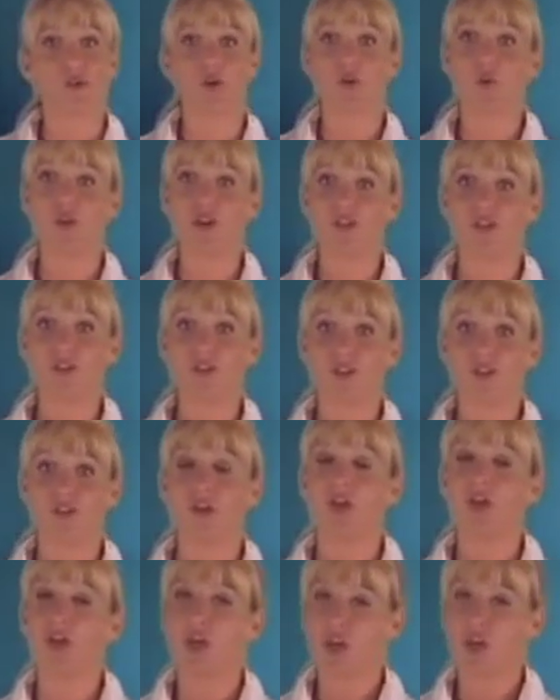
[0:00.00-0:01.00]
or question,
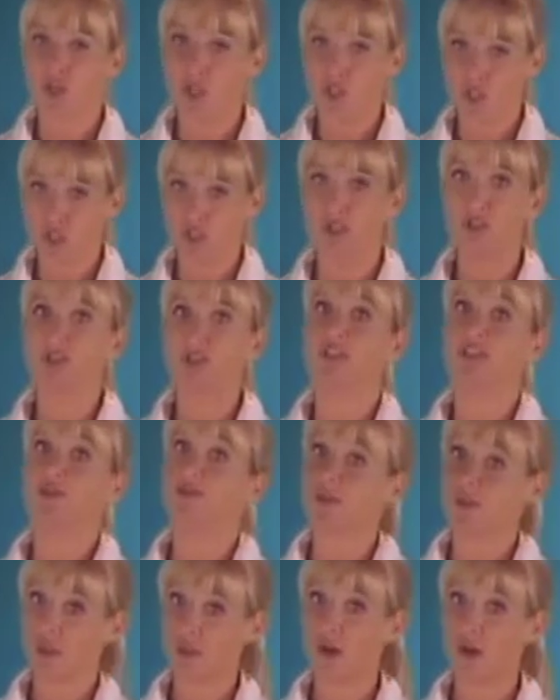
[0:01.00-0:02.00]
you should attempt
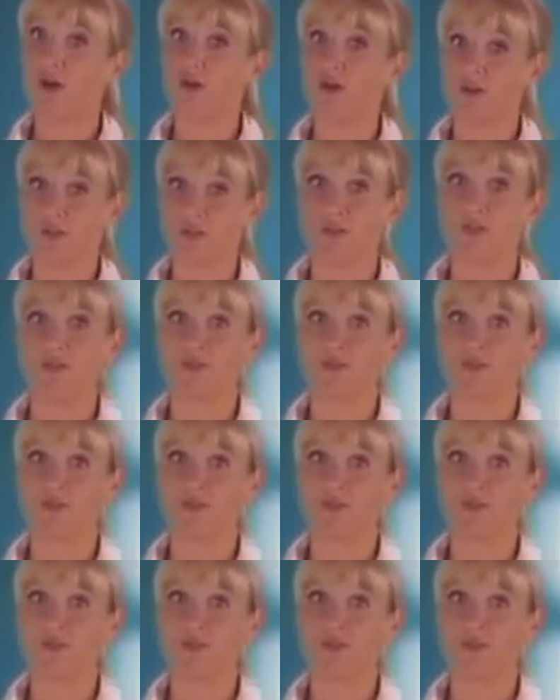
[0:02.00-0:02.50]
to close.